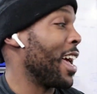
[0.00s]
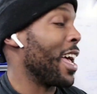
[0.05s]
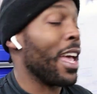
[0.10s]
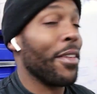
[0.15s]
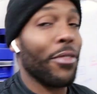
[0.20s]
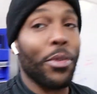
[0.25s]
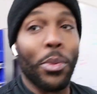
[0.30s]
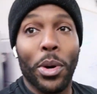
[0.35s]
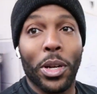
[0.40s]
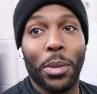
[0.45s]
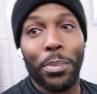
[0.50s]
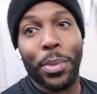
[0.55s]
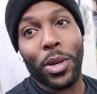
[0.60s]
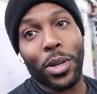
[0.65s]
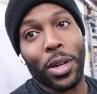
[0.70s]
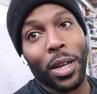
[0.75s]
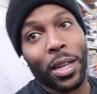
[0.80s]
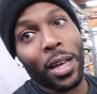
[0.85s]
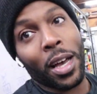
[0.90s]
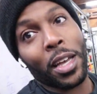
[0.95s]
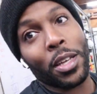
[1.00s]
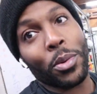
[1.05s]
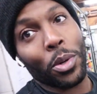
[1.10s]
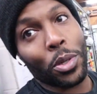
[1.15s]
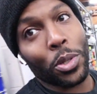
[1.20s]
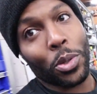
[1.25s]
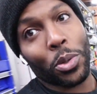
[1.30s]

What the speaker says: If you want to build a Galant, you want